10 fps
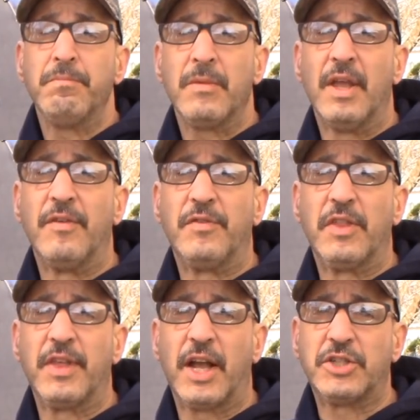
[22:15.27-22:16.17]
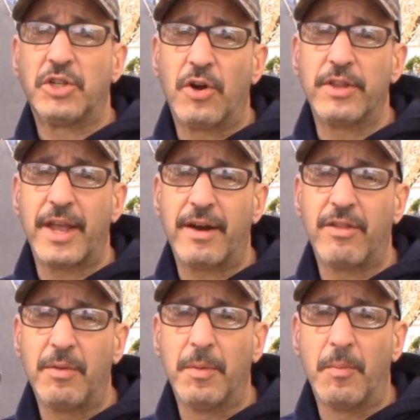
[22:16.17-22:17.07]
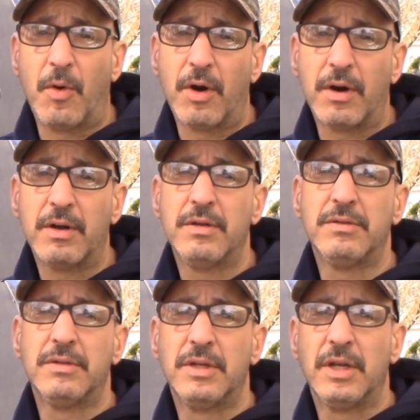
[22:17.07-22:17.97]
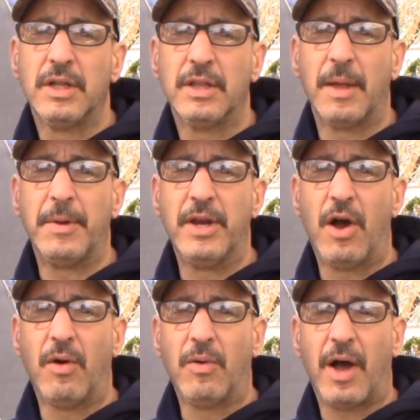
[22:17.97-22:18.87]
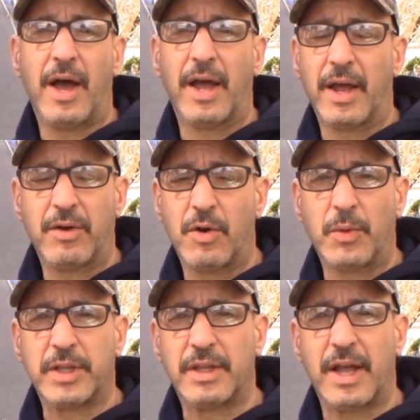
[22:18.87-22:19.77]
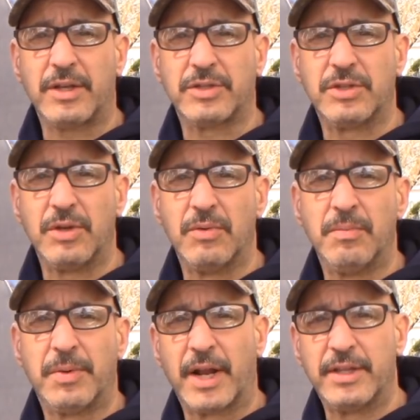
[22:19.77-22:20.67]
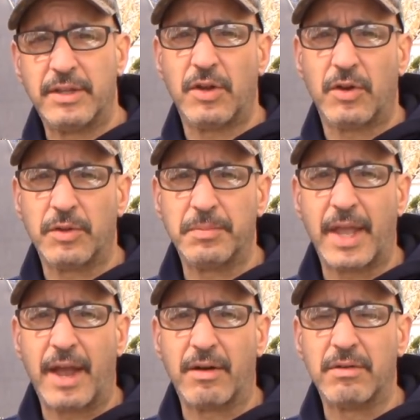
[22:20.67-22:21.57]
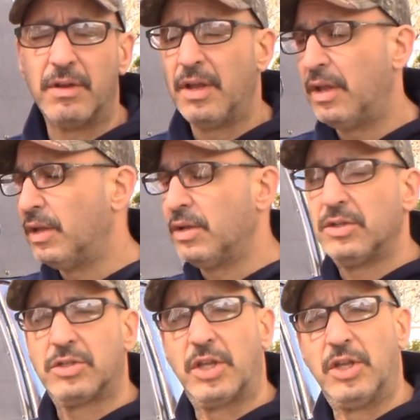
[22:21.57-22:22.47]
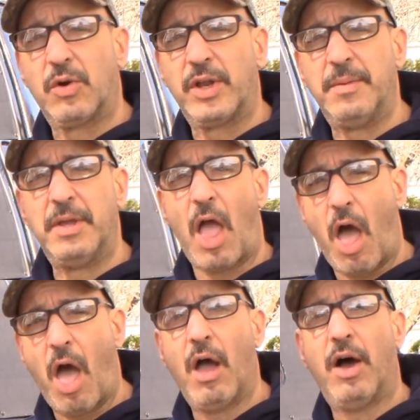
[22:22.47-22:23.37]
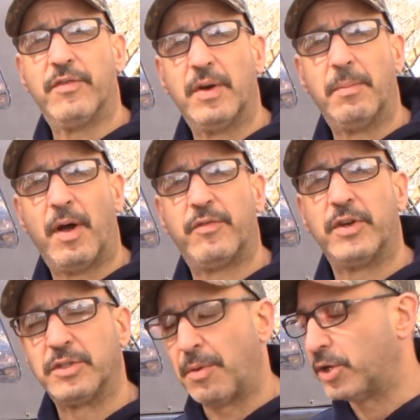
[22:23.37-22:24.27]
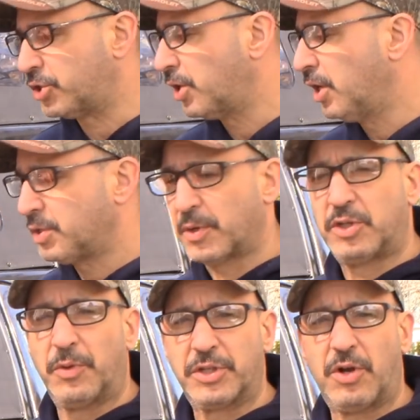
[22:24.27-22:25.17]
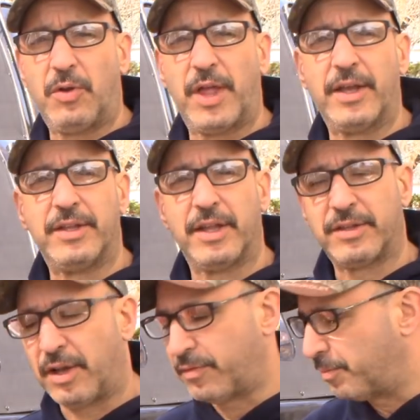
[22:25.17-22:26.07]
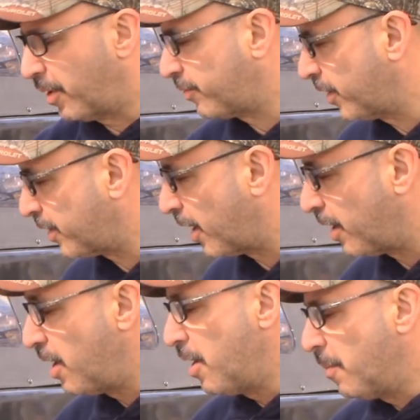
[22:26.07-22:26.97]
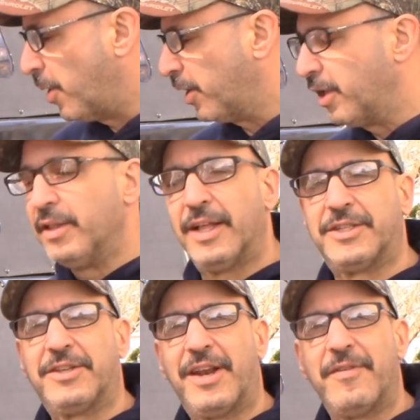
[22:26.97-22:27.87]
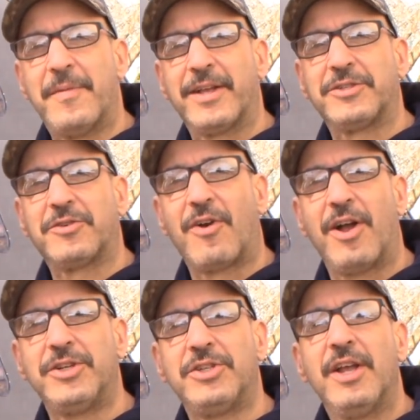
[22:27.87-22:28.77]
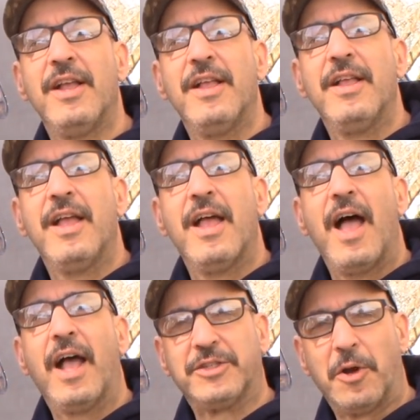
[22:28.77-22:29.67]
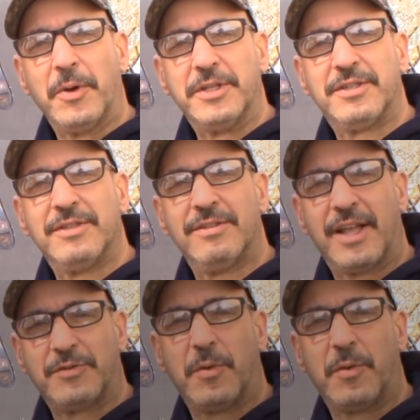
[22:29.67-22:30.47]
If you think I should turn it down a little bit more, let me know. I don't know what the dials do, but I did turn them down so that you don't hear me huffing and puffing as much, especially when it's cold out, you tend to huff and puff like that. But that's it today from Axel's Garage. As always, thanks for